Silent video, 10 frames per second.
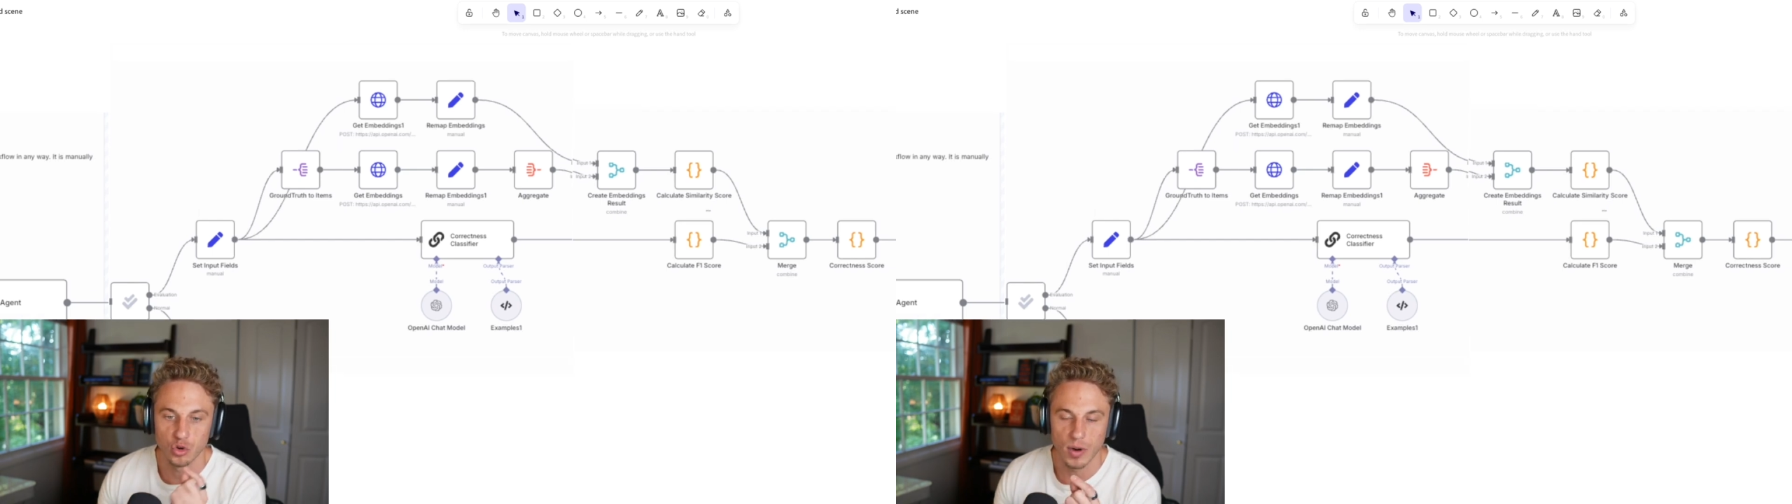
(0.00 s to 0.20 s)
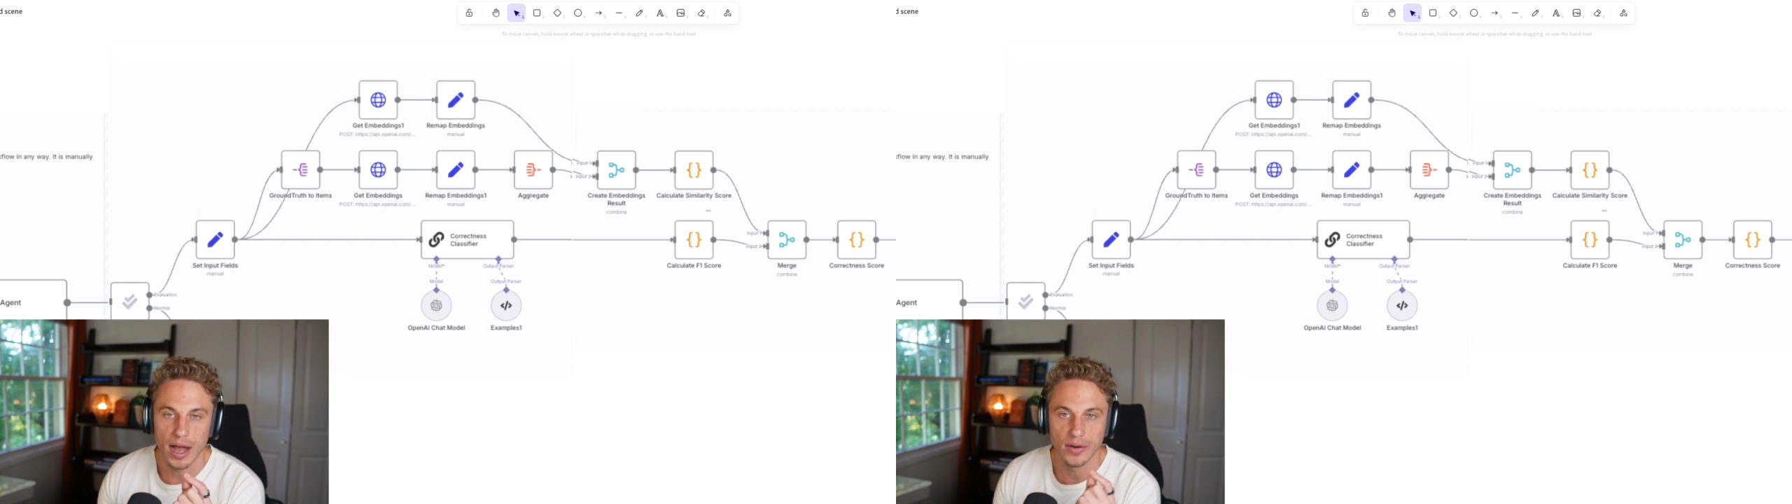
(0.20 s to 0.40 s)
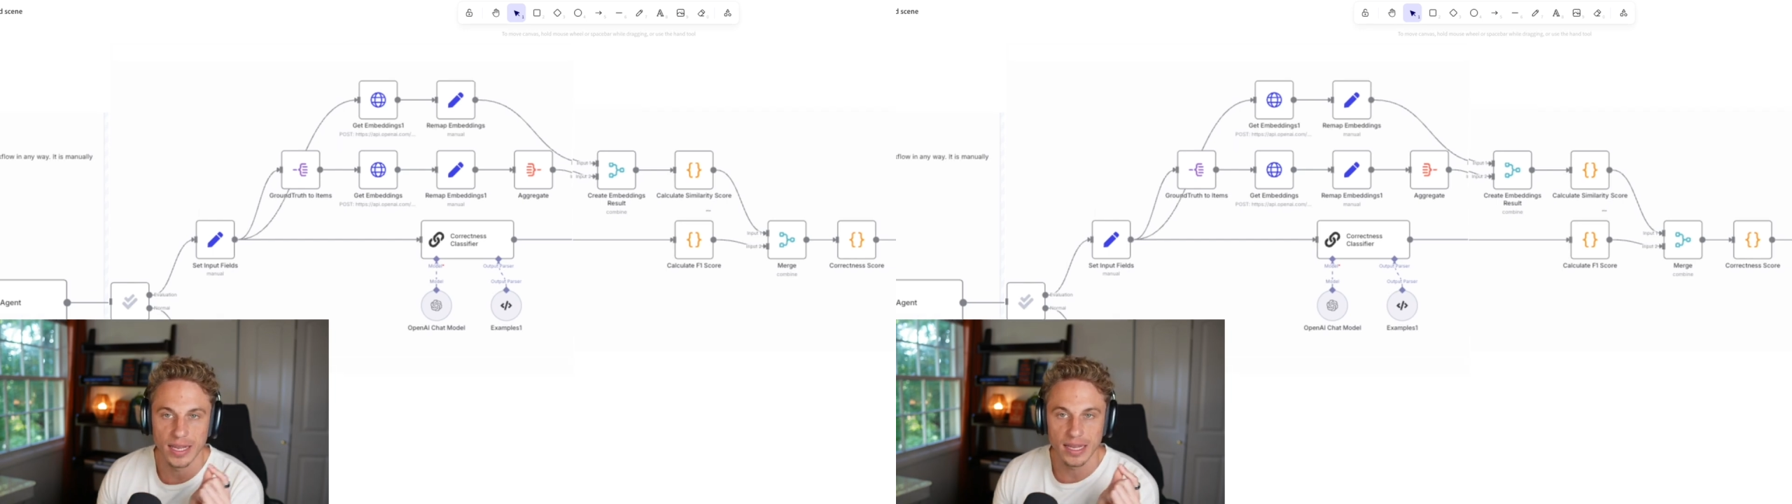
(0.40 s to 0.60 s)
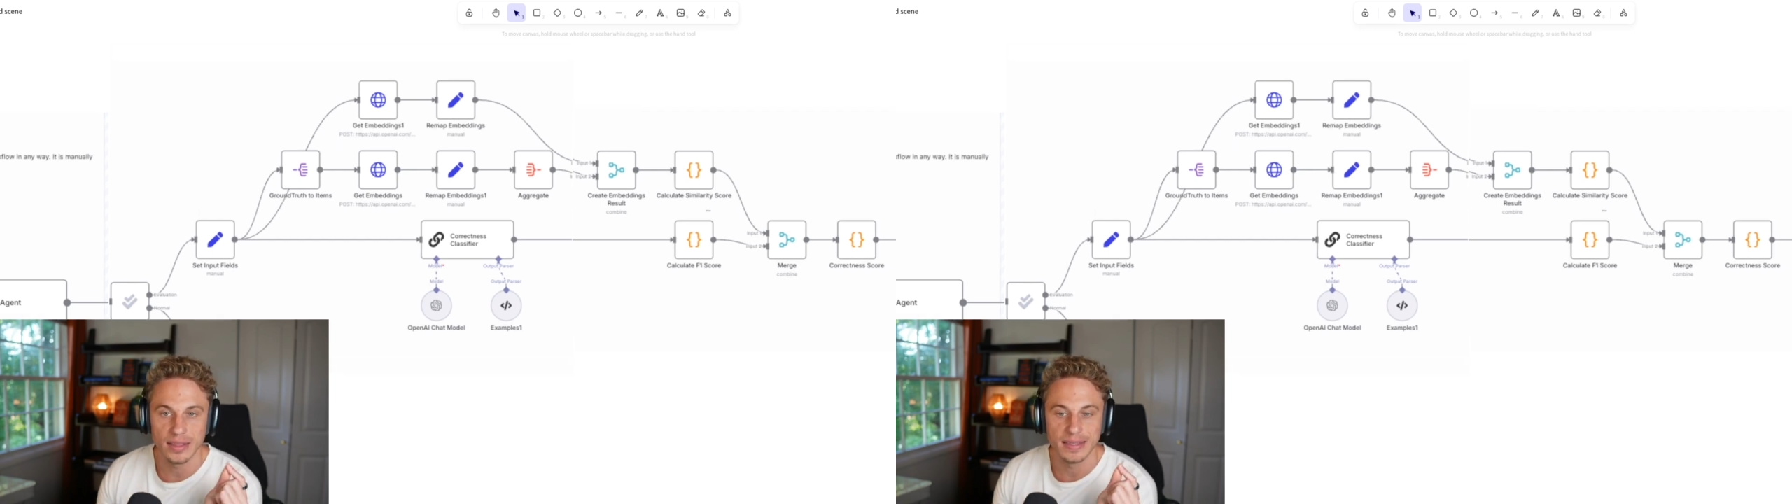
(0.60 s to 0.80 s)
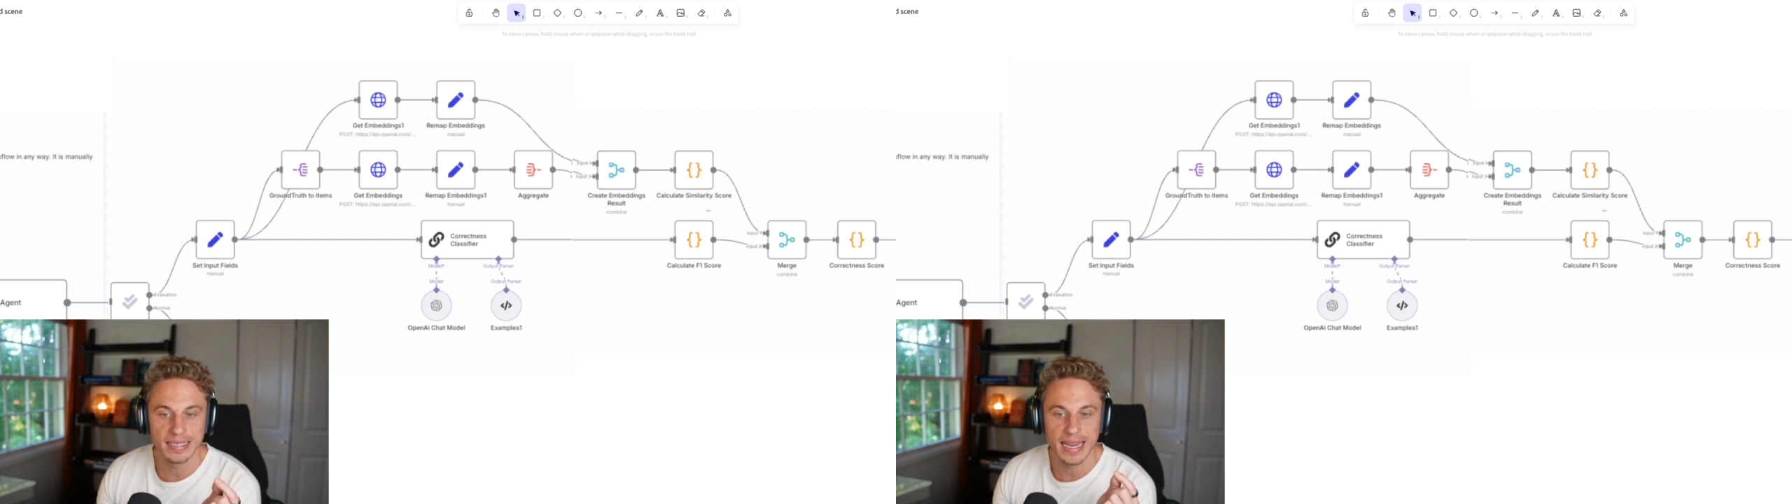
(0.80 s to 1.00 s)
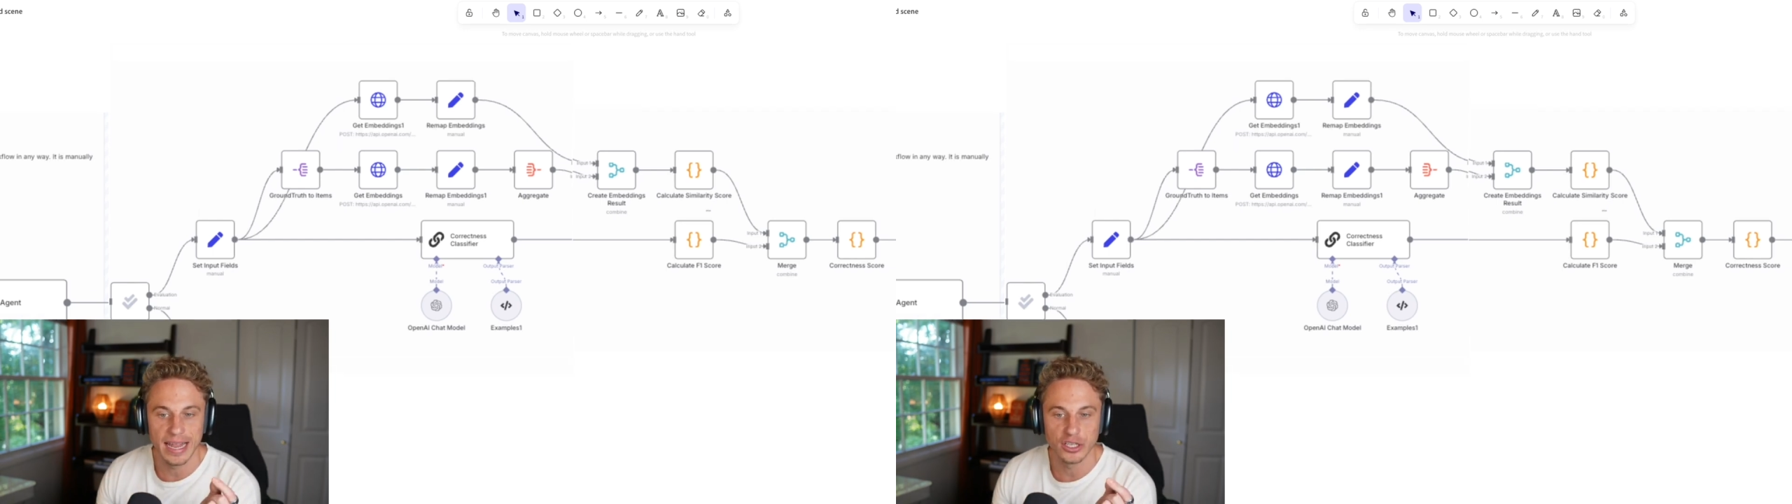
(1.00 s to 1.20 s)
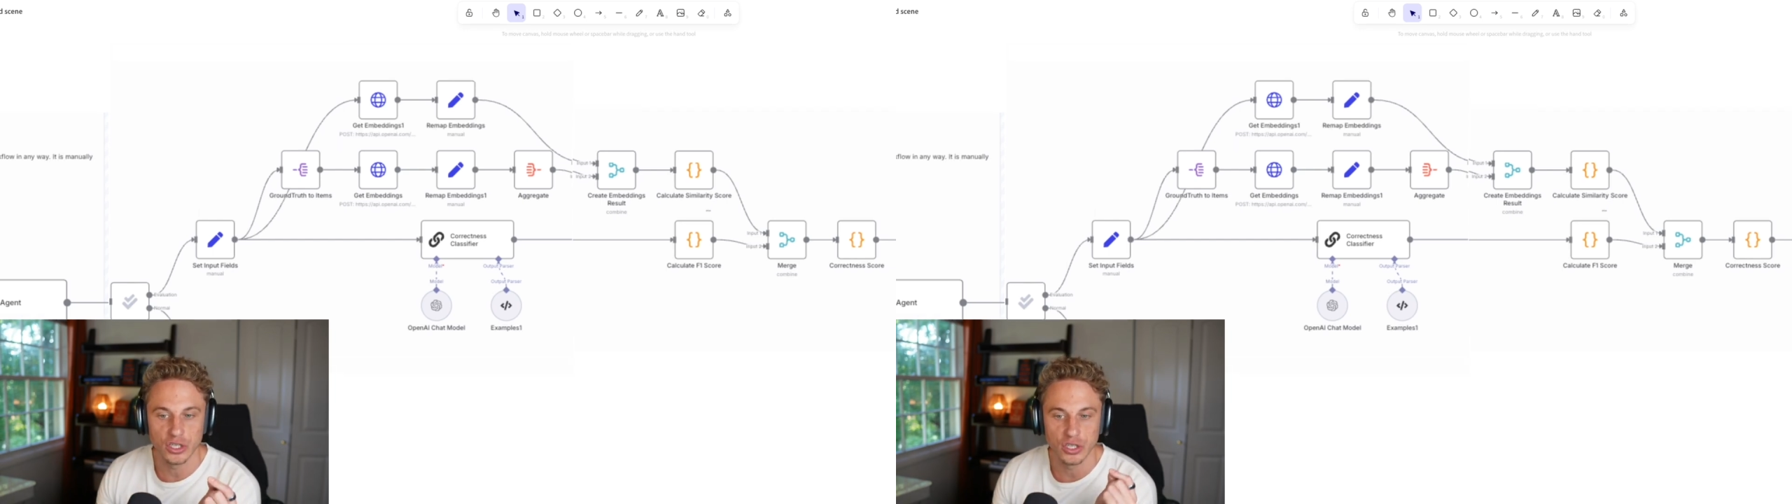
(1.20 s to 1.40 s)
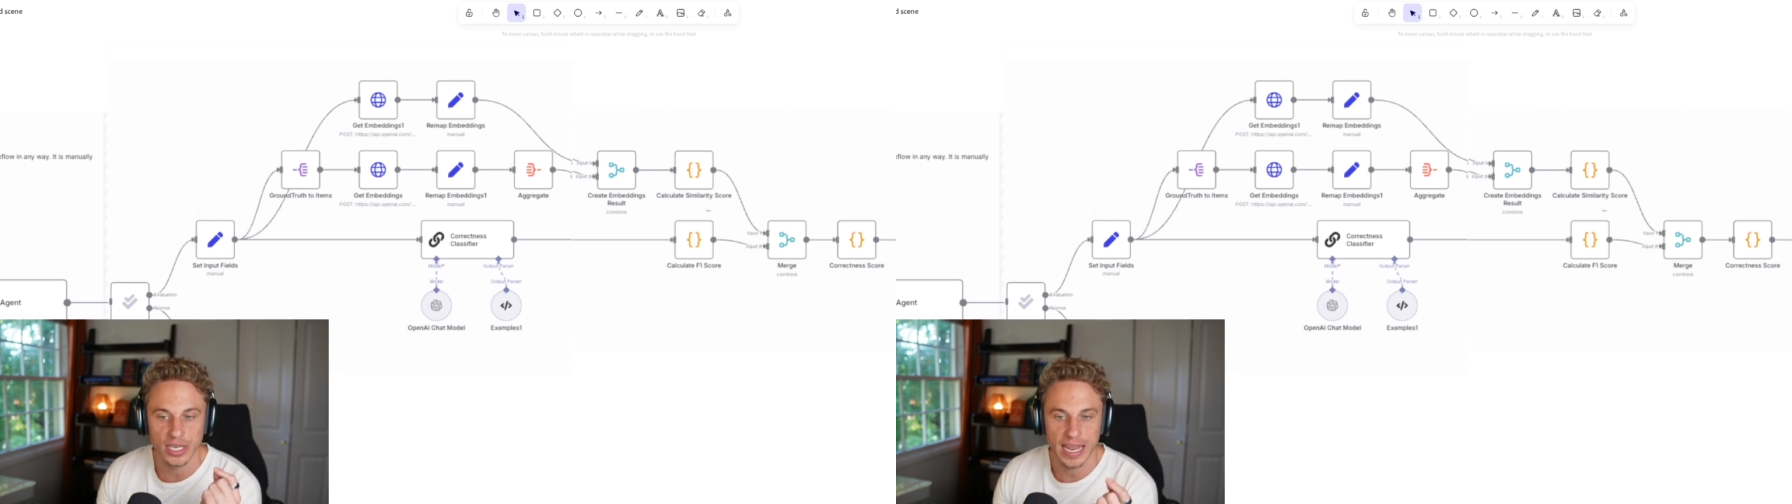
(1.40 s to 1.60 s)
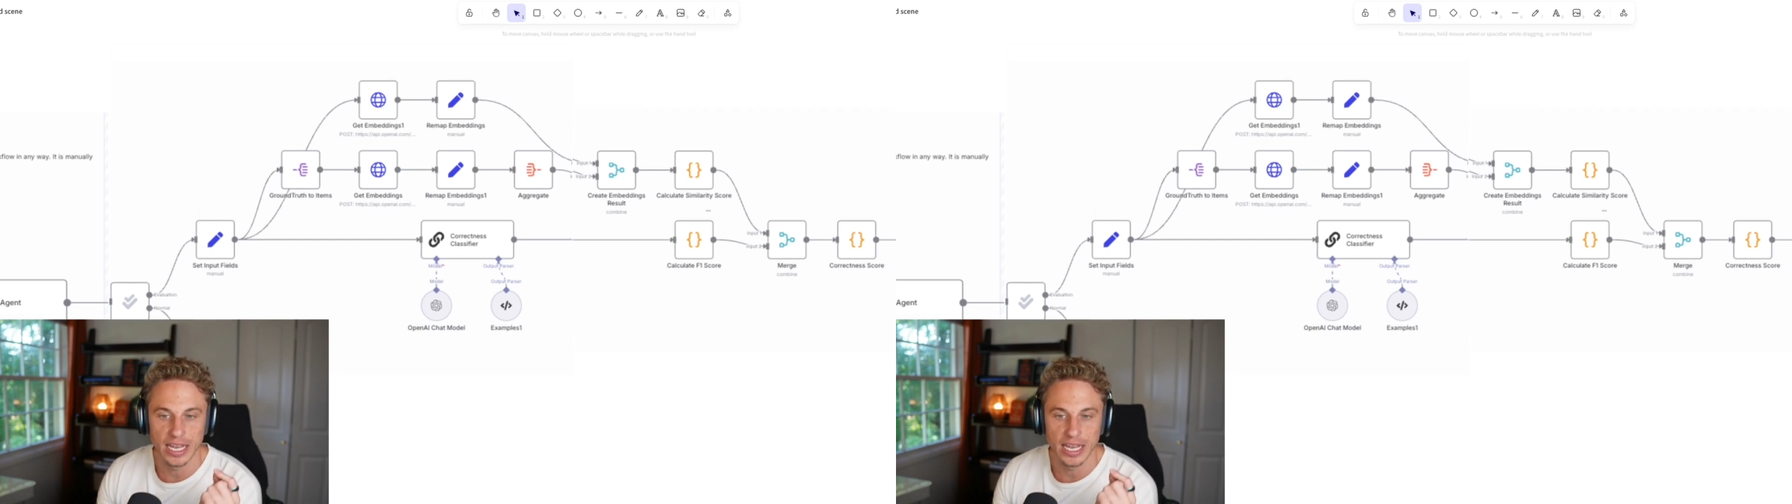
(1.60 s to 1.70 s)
grounding these answers